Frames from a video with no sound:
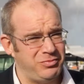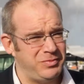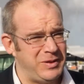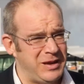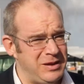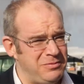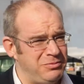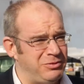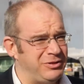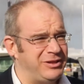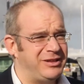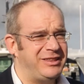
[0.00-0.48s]
of
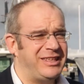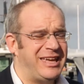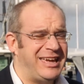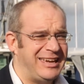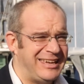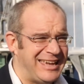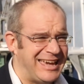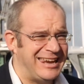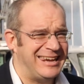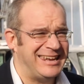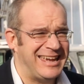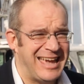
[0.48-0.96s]
people that
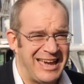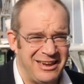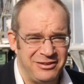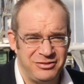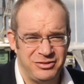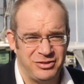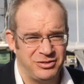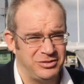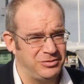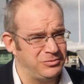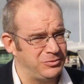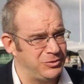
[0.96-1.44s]
they're getting
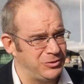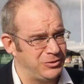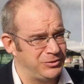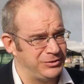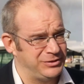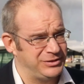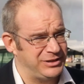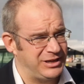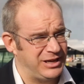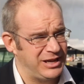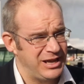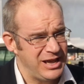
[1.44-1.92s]
out on the
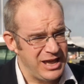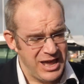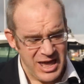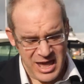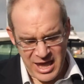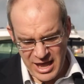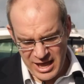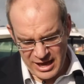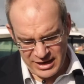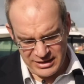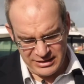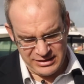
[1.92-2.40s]
water
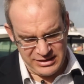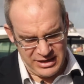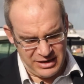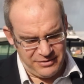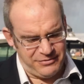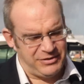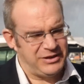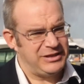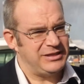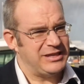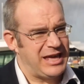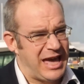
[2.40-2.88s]
and
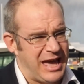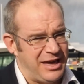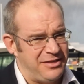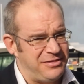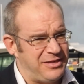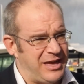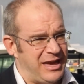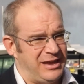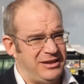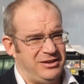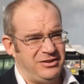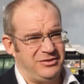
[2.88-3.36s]
giving that,
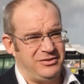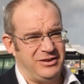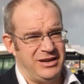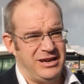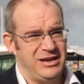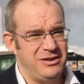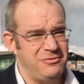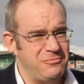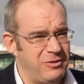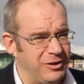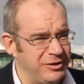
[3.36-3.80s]
that unique